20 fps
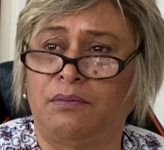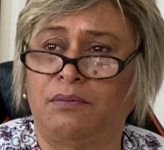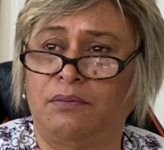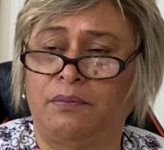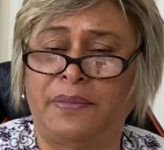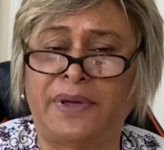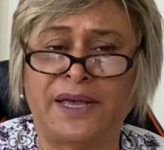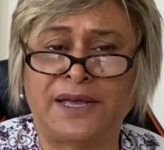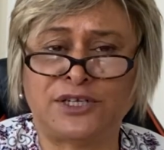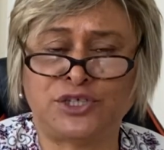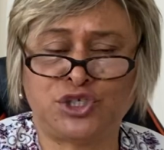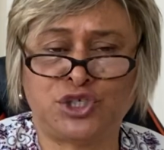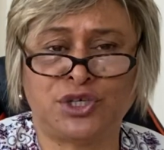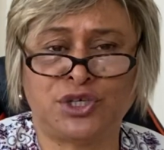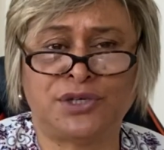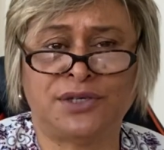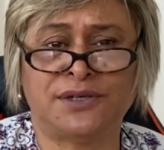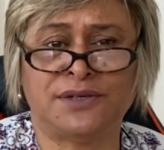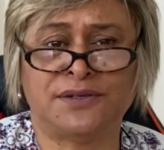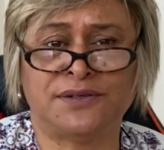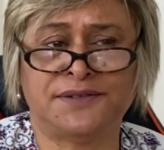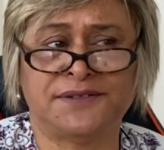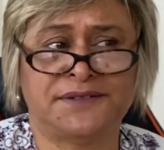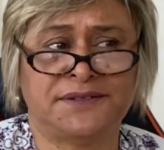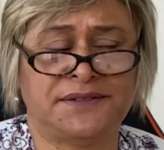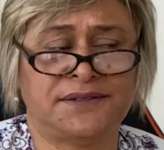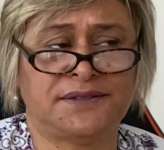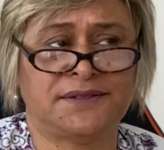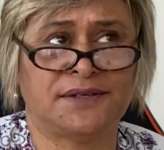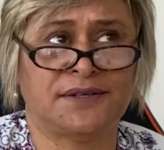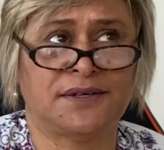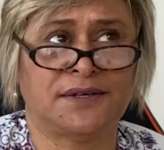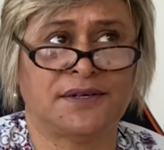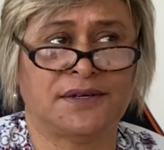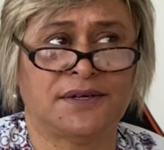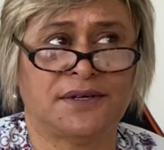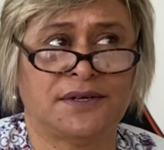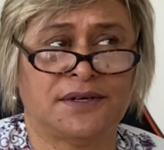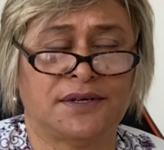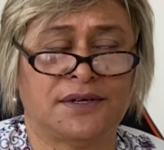passion is
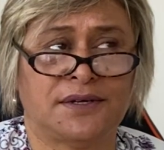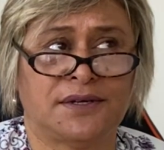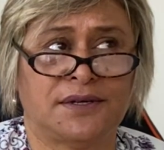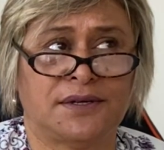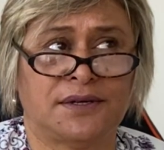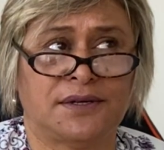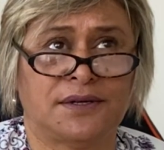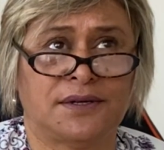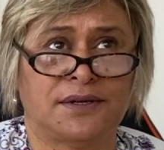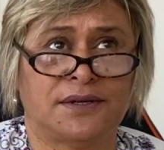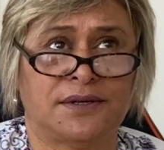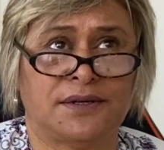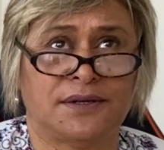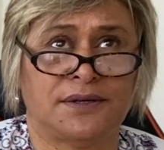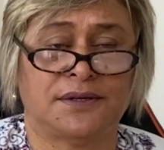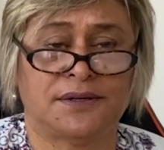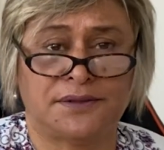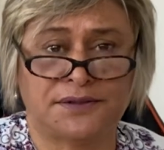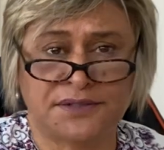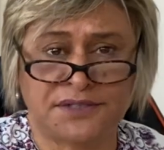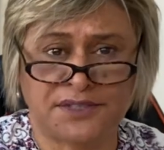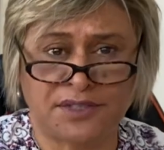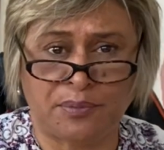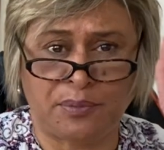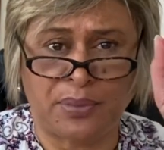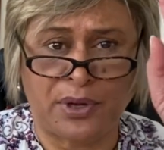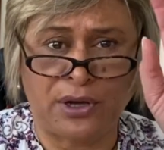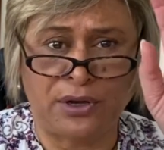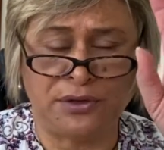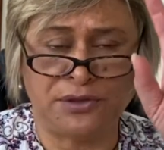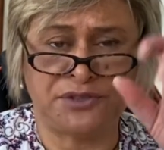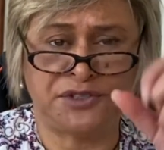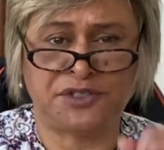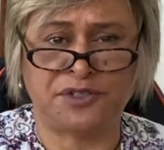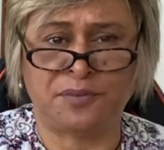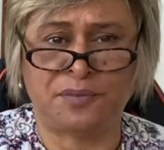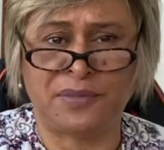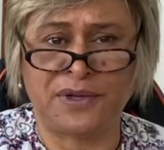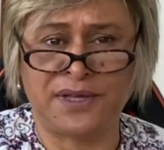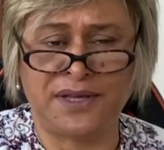supposed
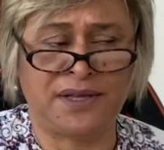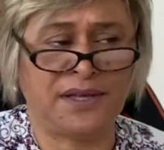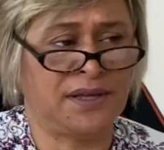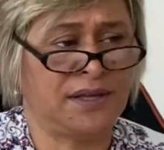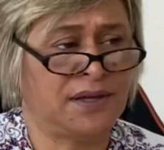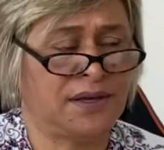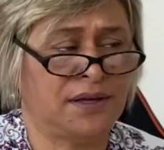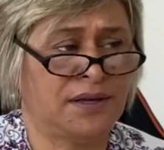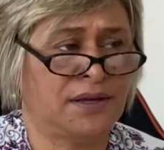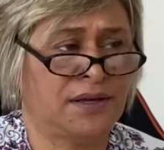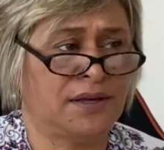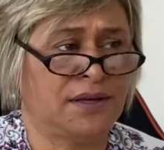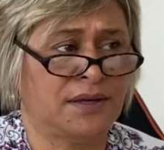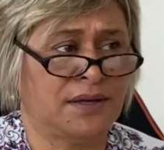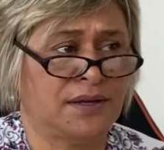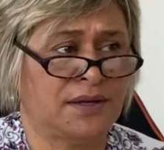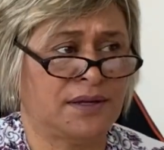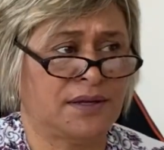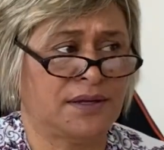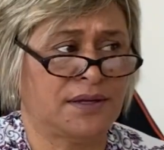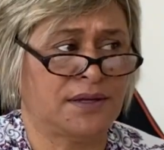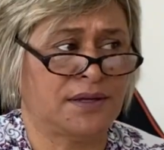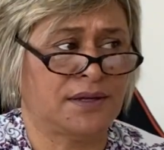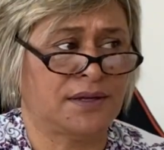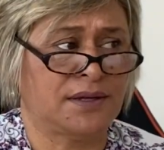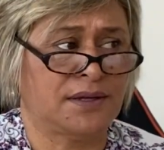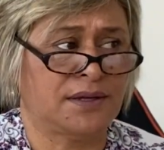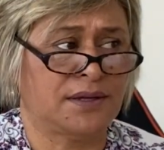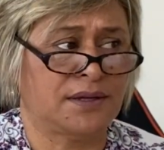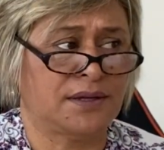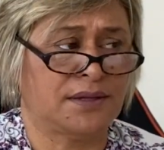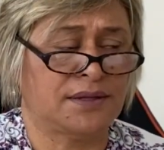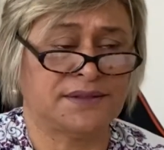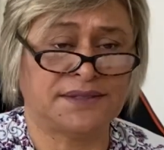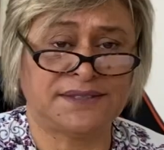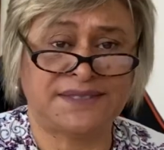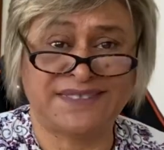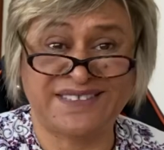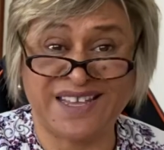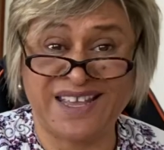to be
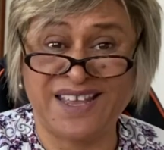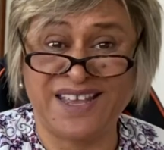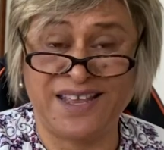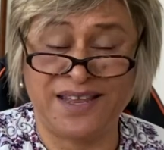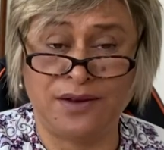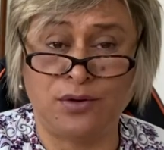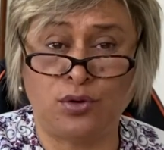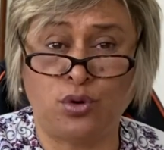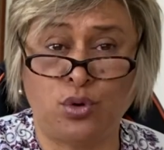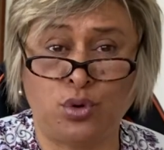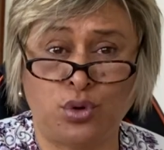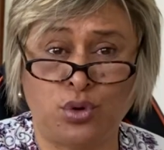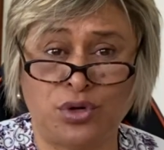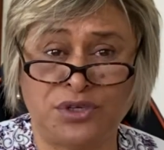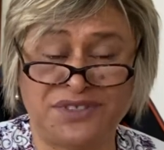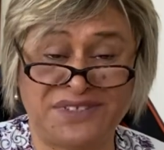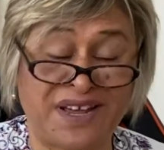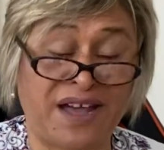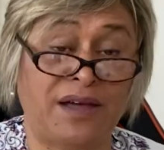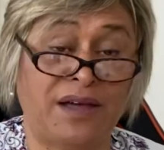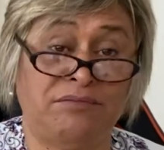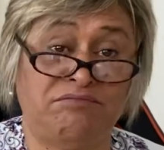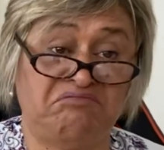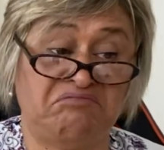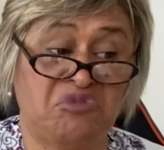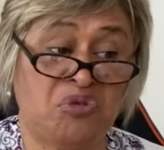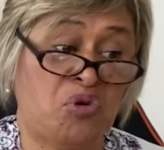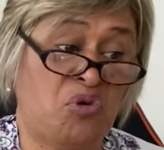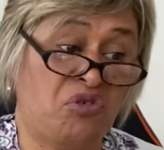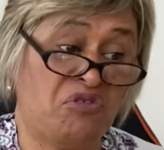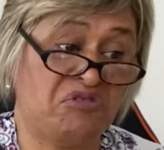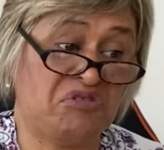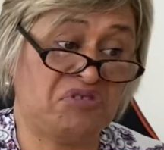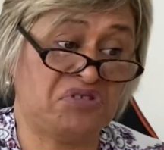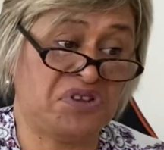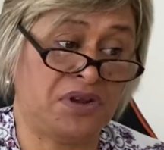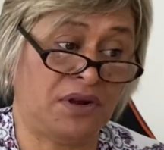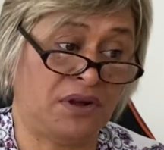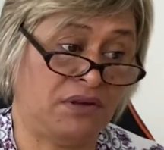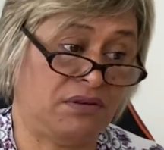seen or done or
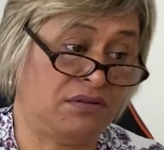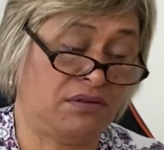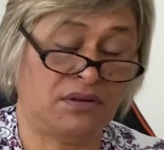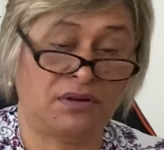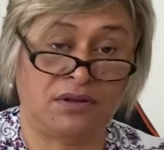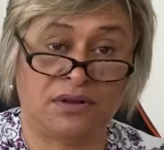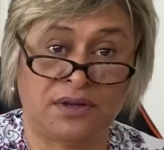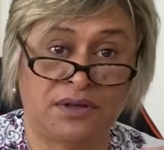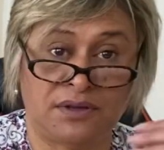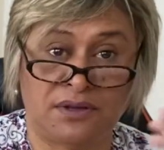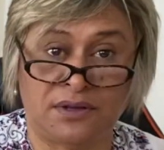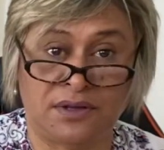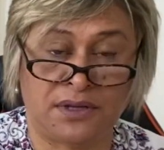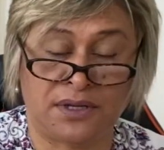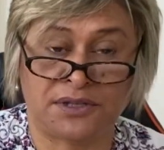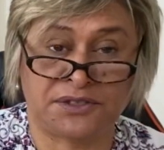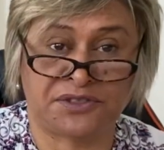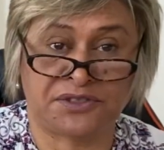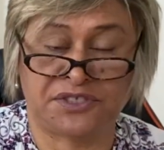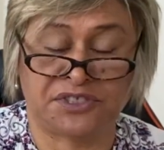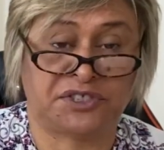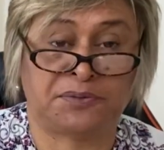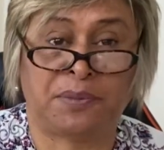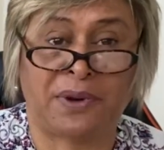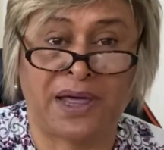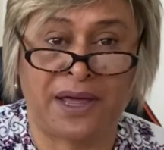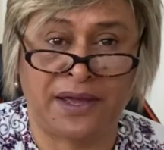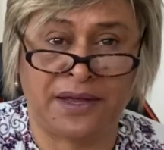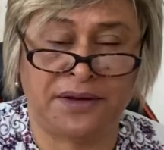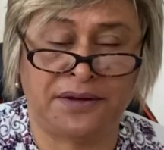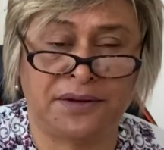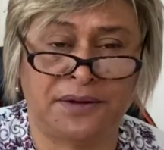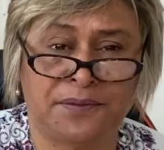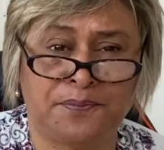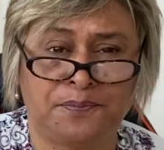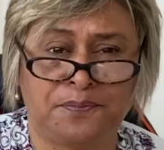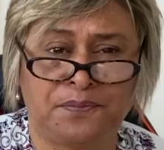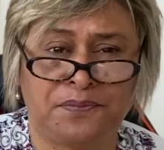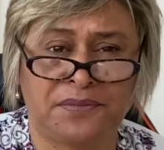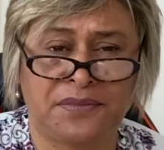displayed
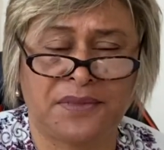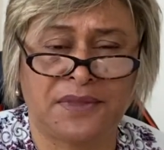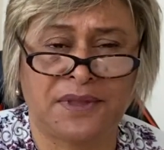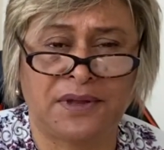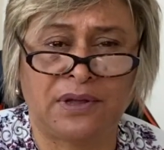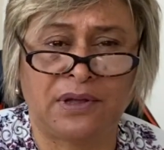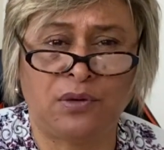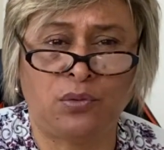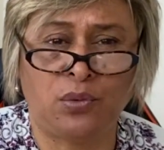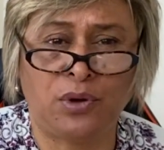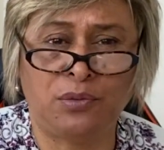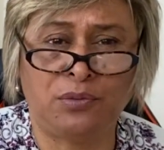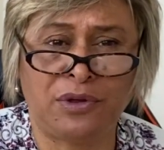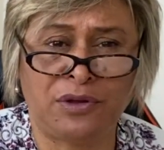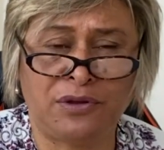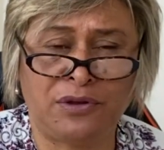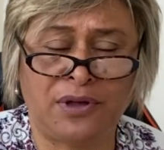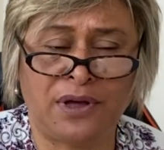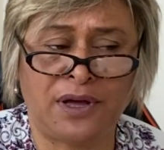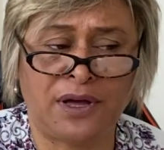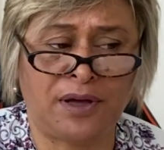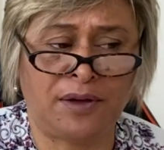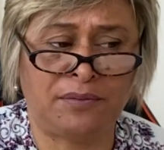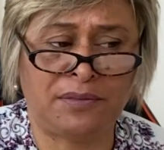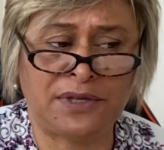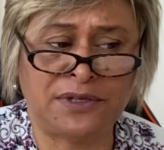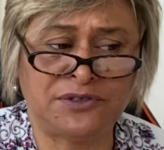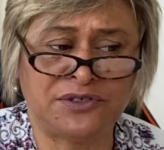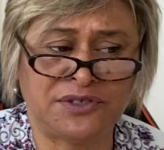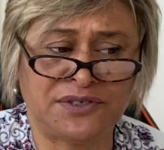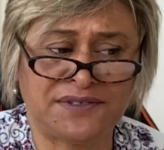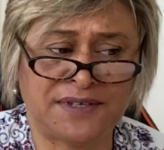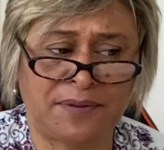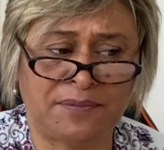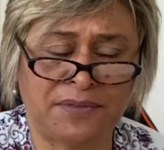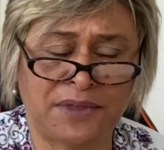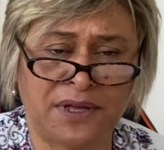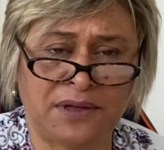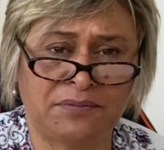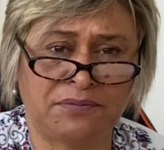when we're into
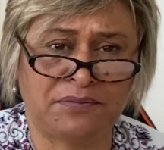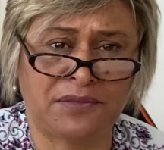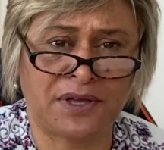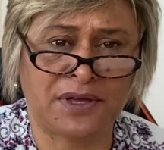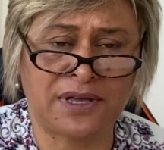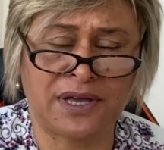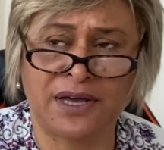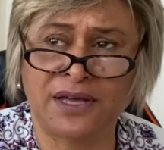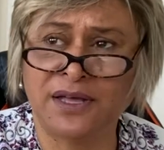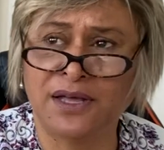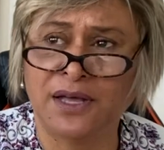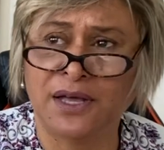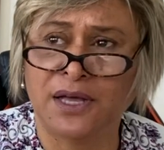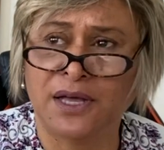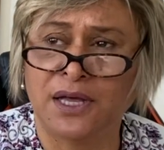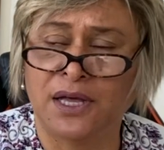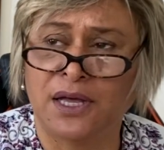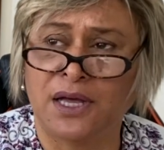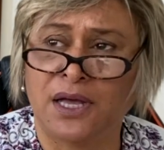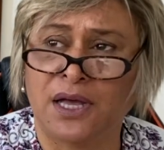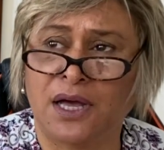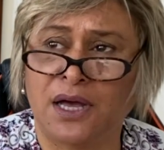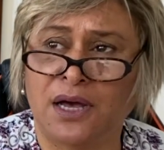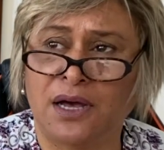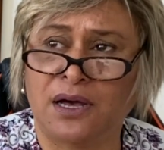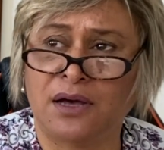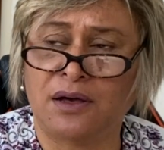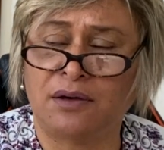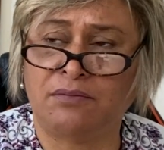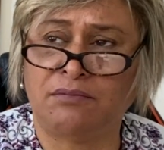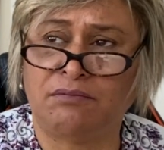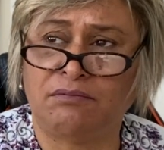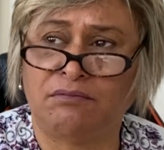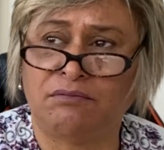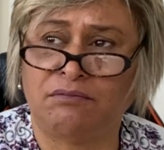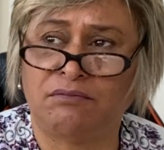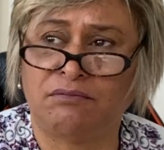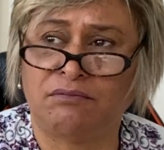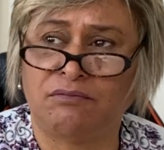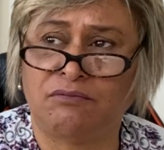something. Okay, when
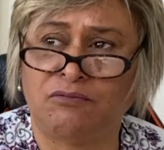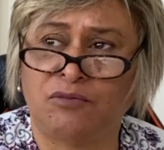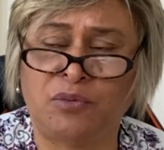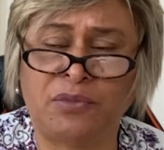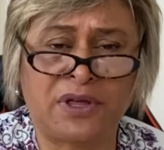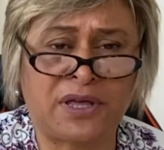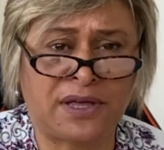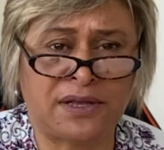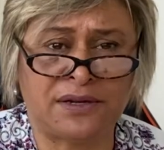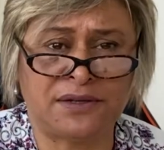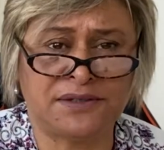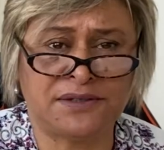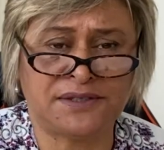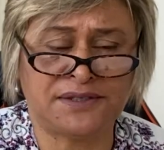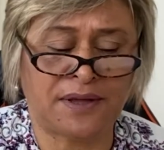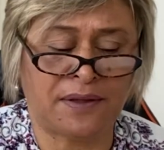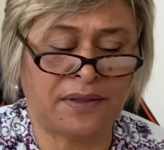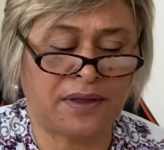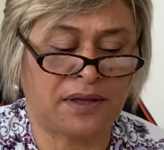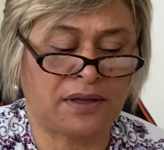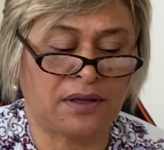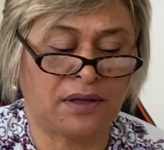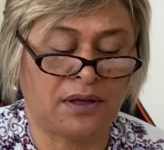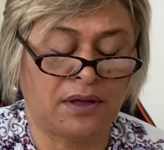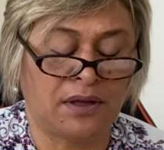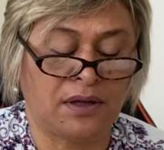we get into something.